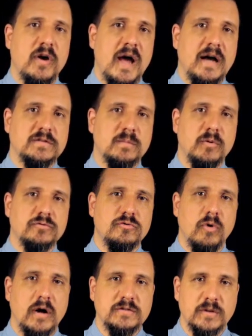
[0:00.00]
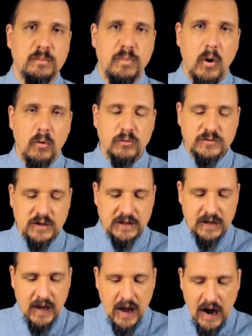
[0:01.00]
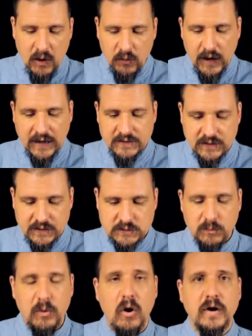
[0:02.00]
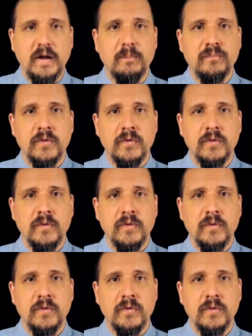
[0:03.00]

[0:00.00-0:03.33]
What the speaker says: as opposed to us imposing our ideas upon it.